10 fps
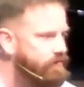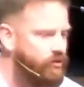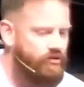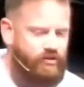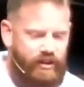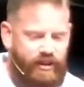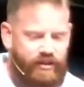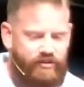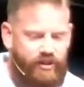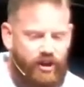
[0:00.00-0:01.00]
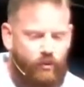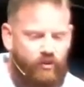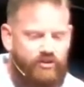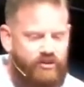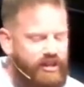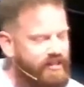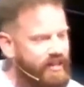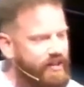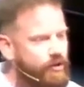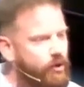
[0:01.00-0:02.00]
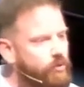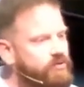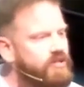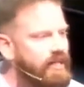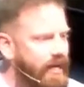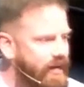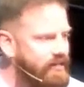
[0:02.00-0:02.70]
verse 6, which says, In those days